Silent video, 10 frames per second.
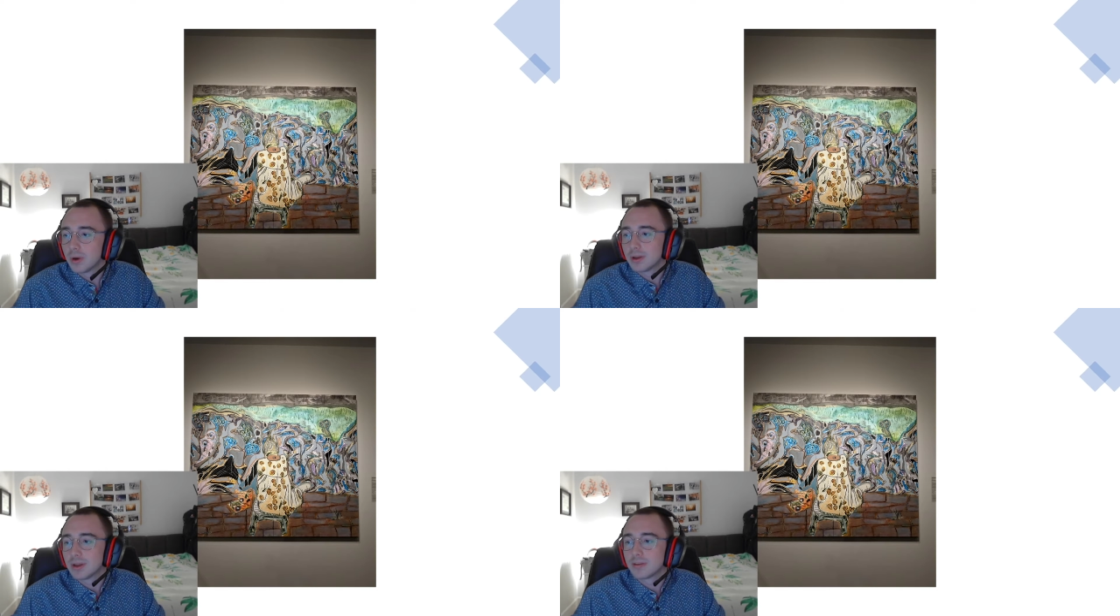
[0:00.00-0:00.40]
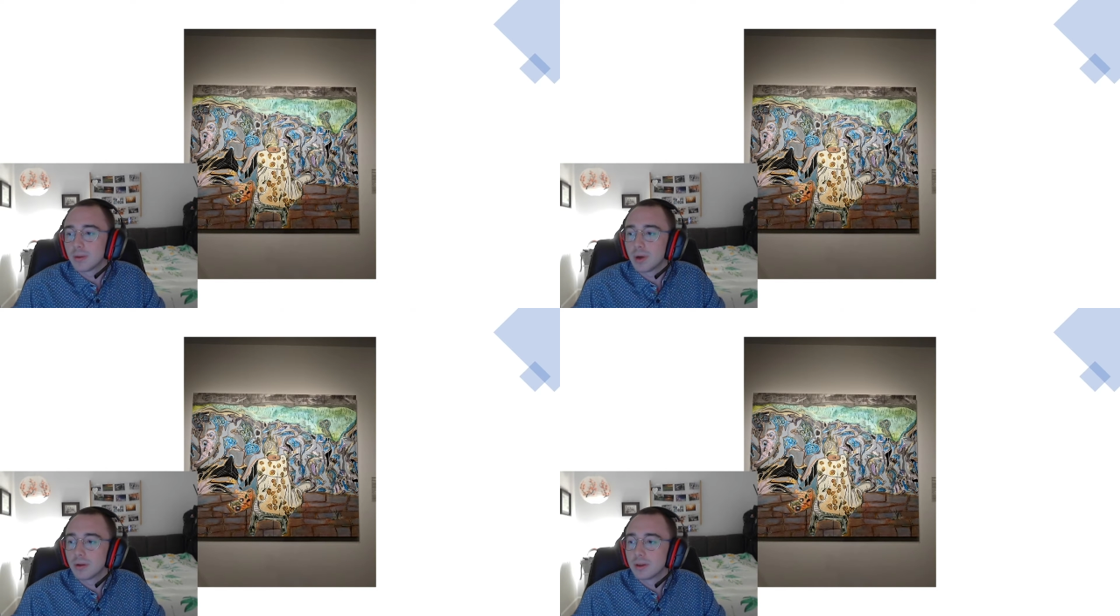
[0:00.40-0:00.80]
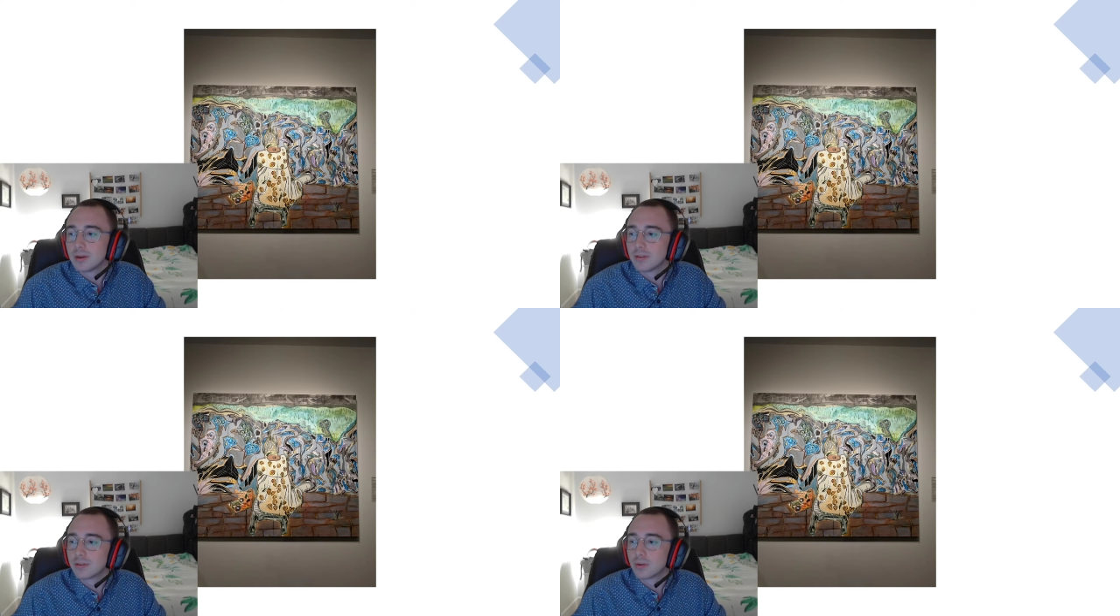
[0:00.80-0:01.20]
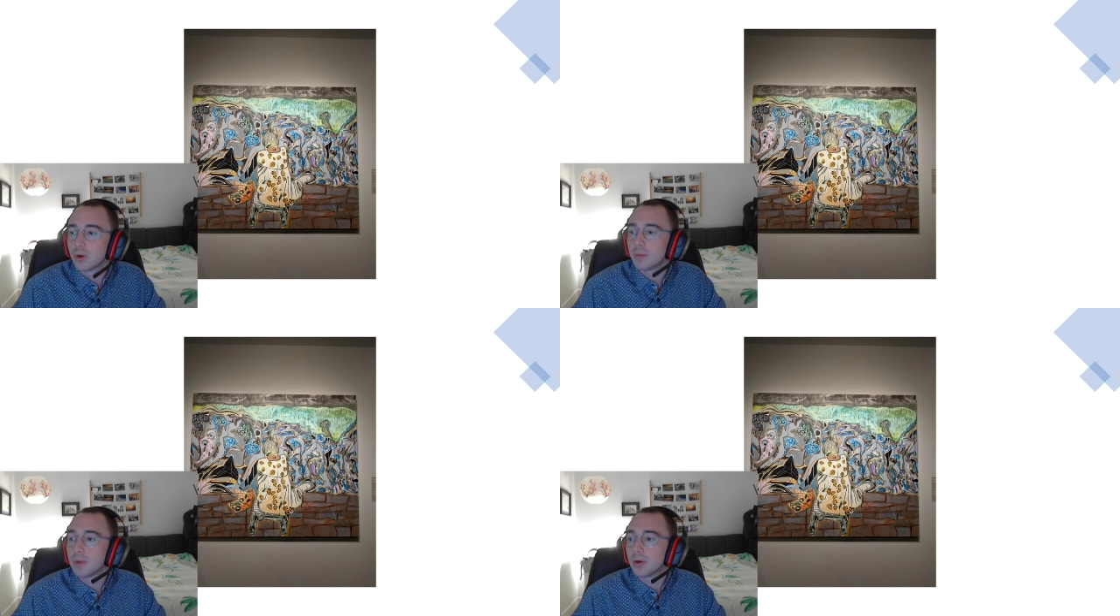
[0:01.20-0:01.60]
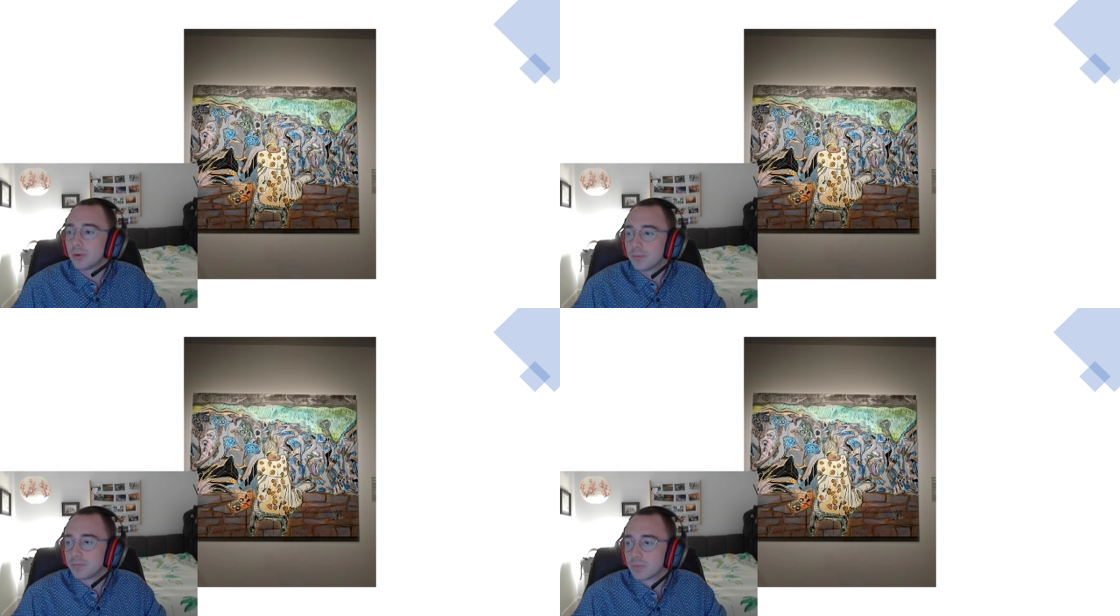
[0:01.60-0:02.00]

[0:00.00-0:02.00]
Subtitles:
but it's about his grandmother,